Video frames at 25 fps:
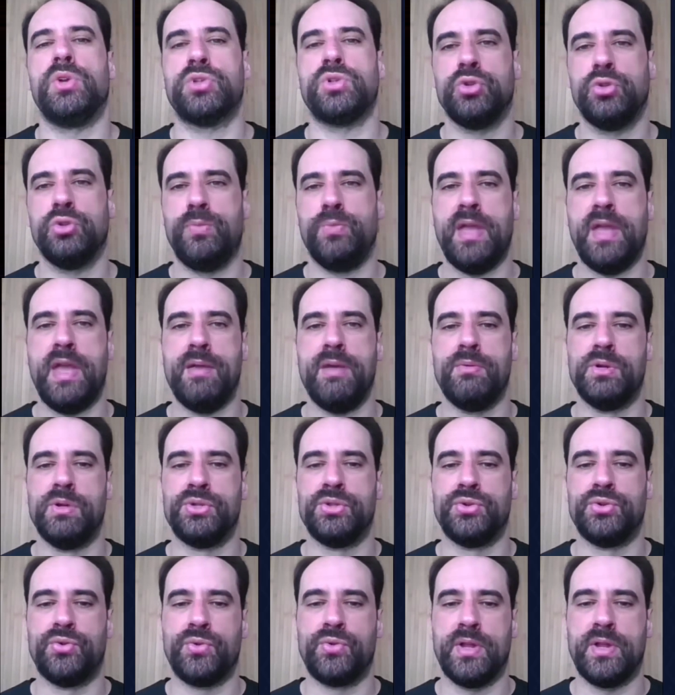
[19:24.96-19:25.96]
we should be
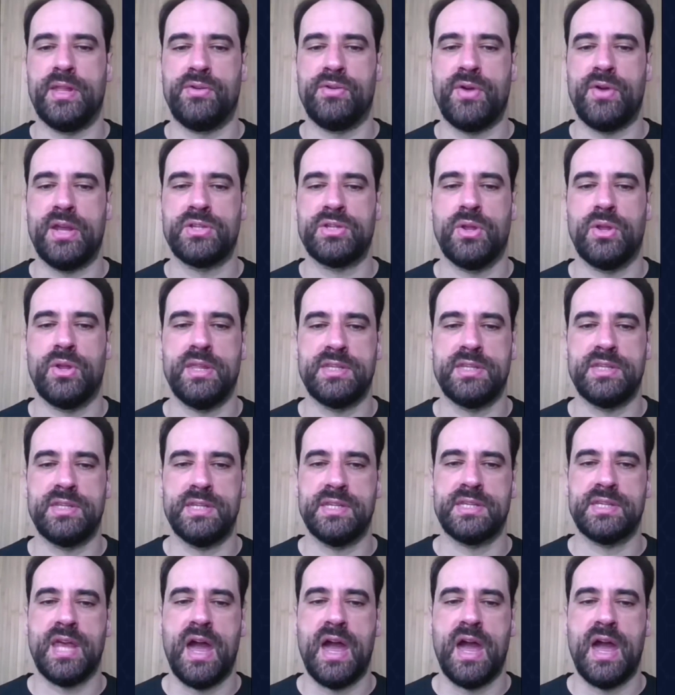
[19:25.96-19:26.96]
able to read, right? So this
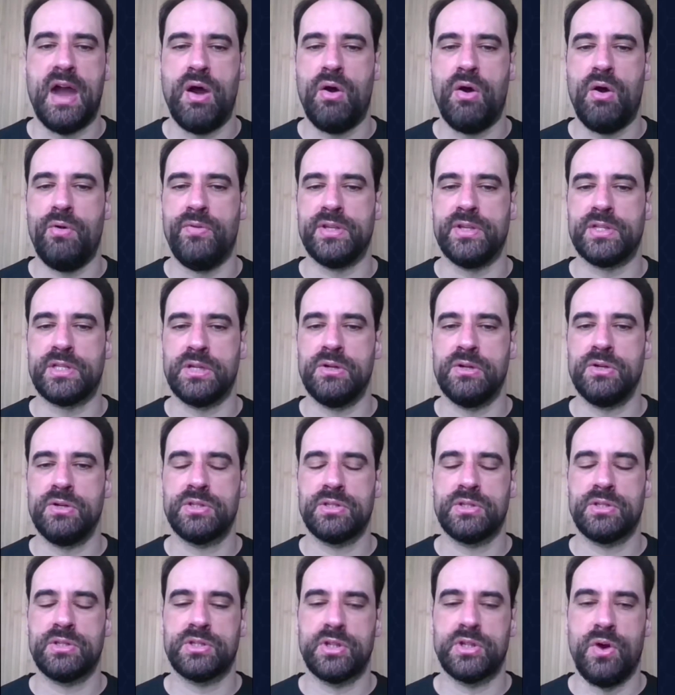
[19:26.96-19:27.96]
is how this
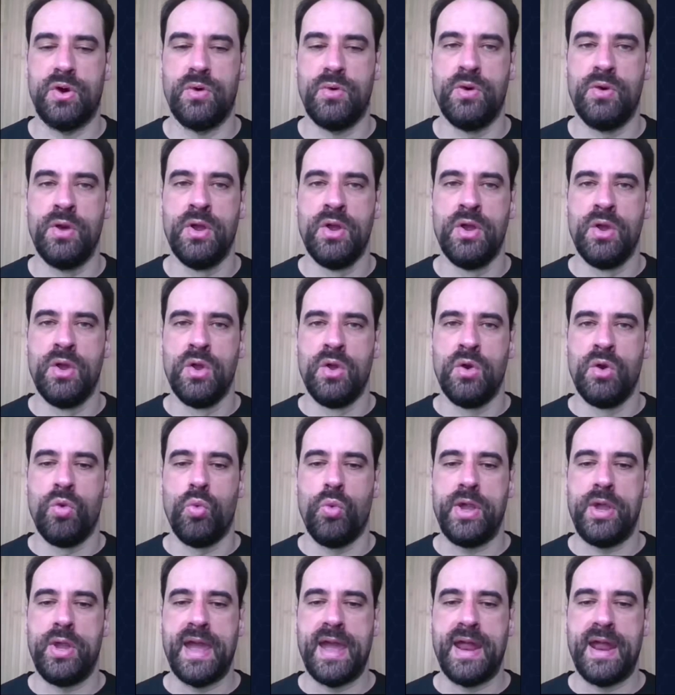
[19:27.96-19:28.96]
looks. So
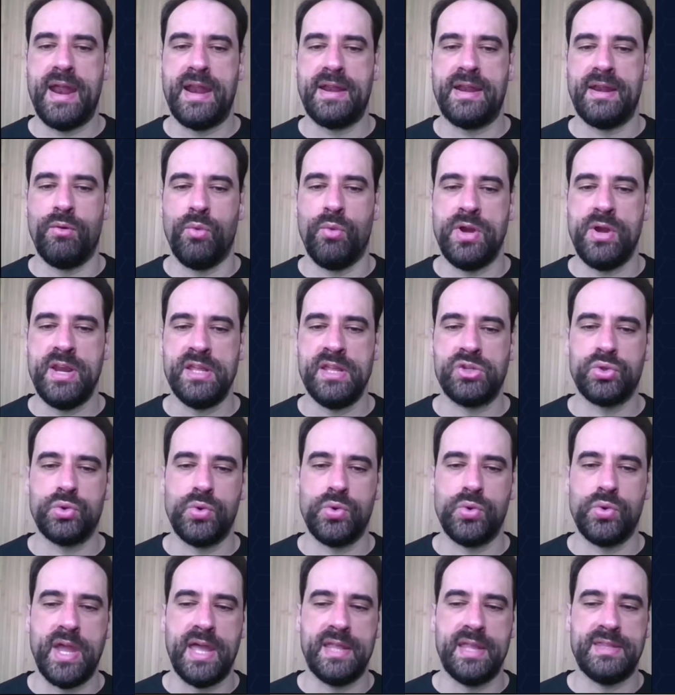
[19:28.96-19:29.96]
we need
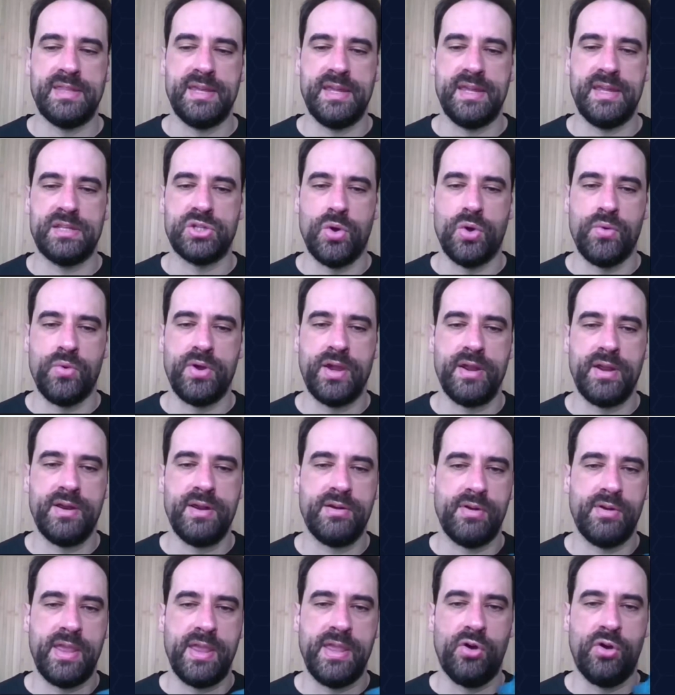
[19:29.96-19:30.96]
to get the
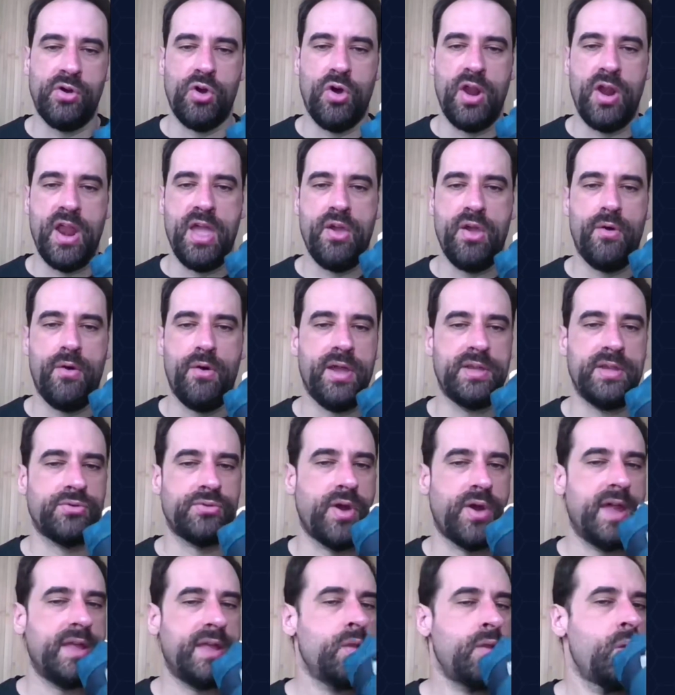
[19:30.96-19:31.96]
token on
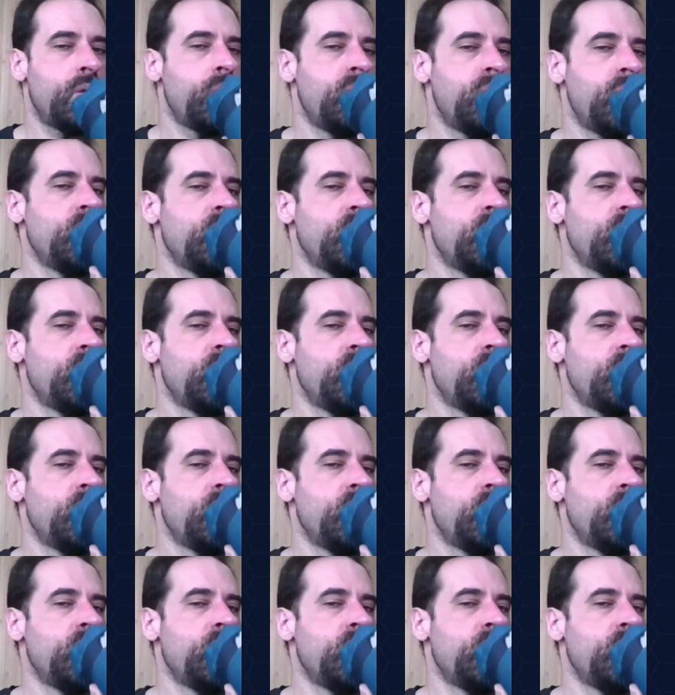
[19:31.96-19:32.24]
iOS, right?